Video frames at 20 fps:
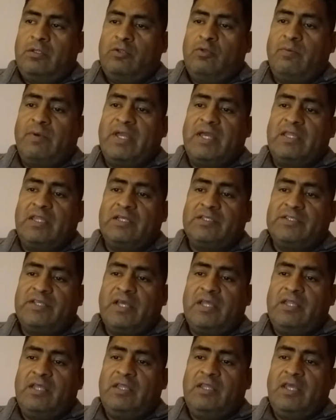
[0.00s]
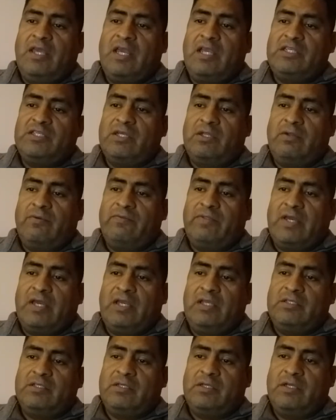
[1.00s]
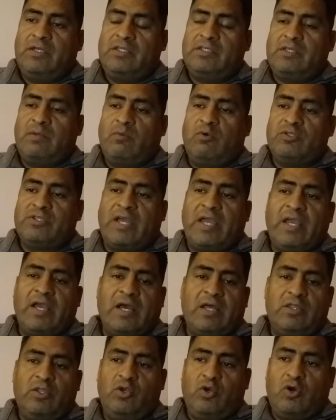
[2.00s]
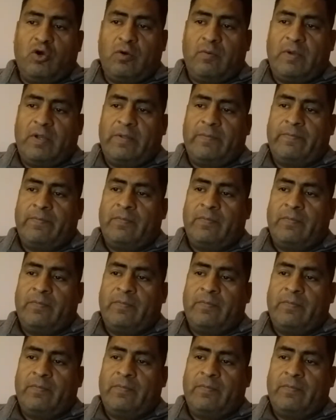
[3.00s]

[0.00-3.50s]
To my understanding, the Ancient of Days is the Most High God, Jehovah,